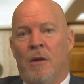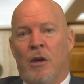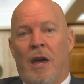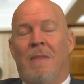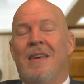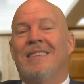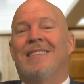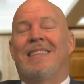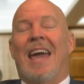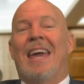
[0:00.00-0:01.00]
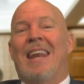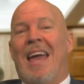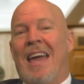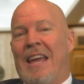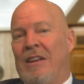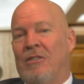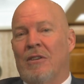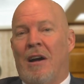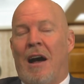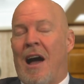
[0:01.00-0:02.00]
In this day and age,
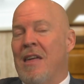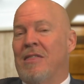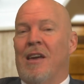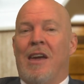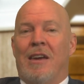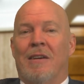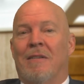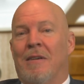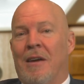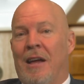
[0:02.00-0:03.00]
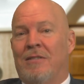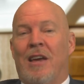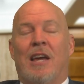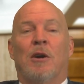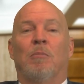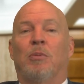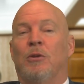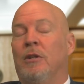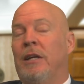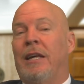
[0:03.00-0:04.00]
I think it's a
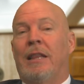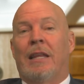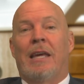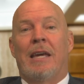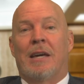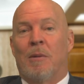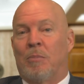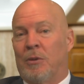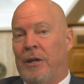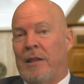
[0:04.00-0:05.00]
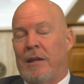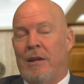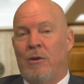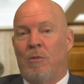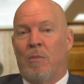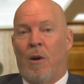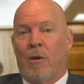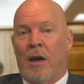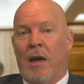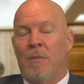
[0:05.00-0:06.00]
completely new
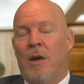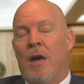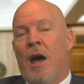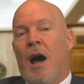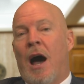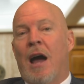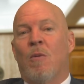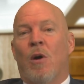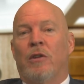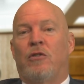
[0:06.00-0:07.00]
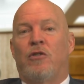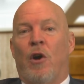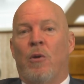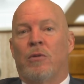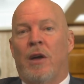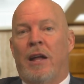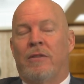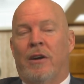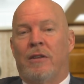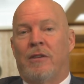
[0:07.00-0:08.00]
ballgame. I once joked
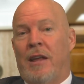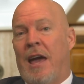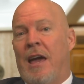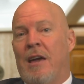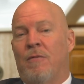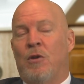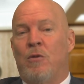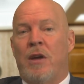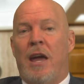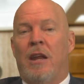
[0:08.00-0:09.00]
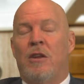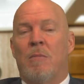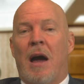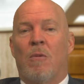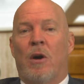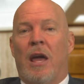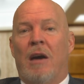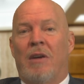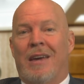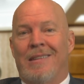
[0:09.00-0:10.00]
that today, if you dated, you might want to
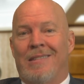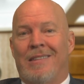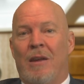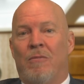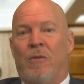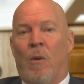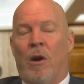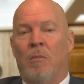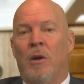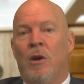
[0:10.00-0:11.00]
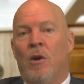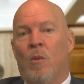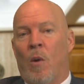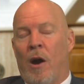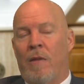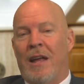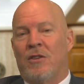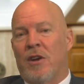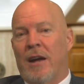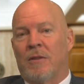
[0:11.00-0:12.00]
have a consent form where they
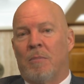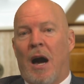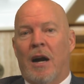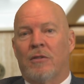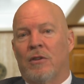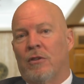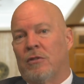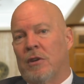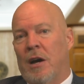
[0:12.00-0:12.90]
check the boxes